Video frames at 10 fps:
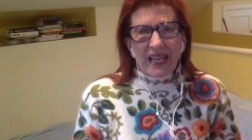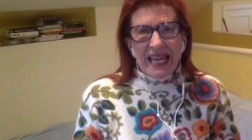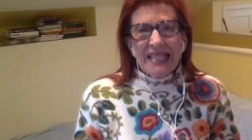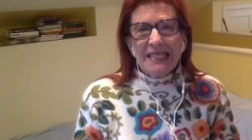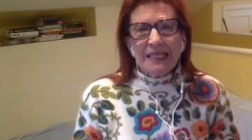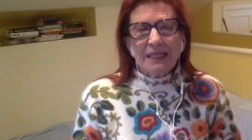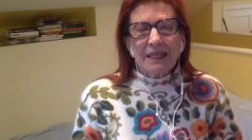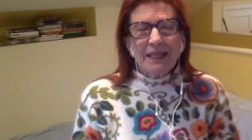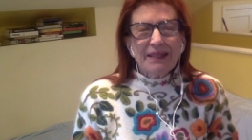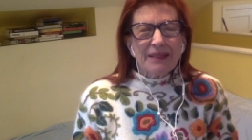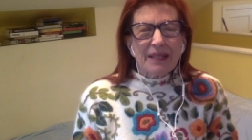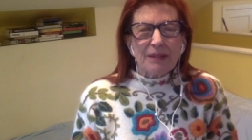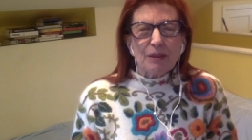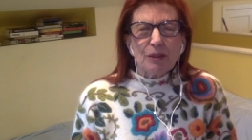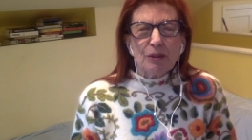is it gives
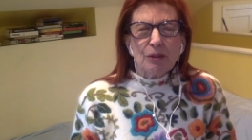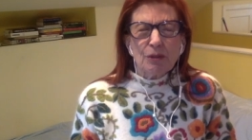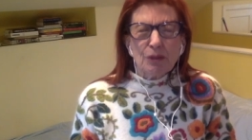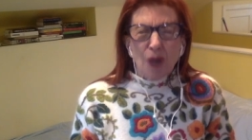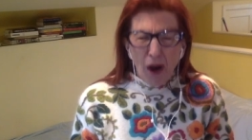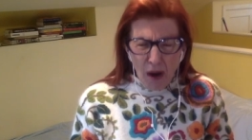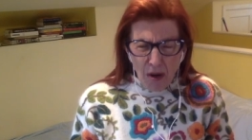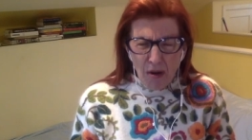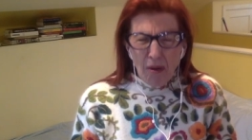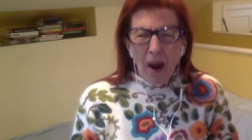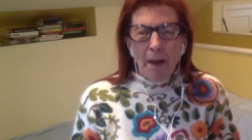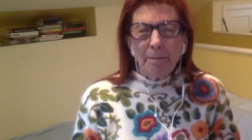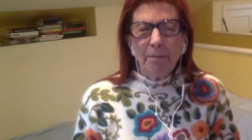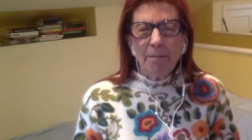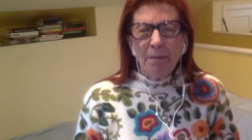us so
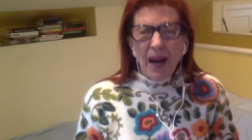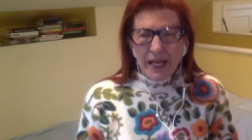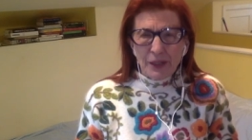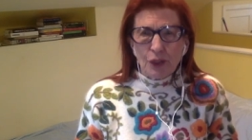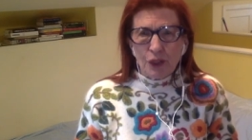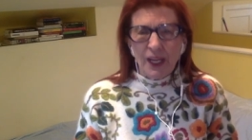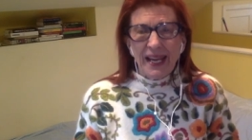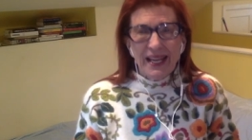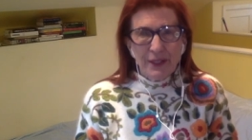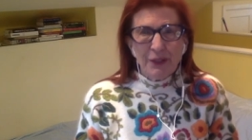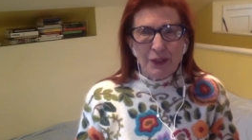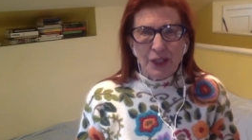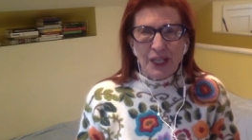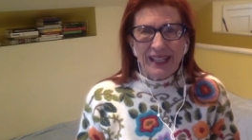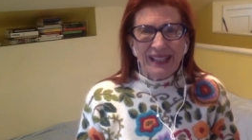much
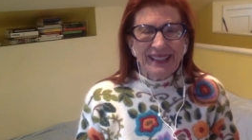energy.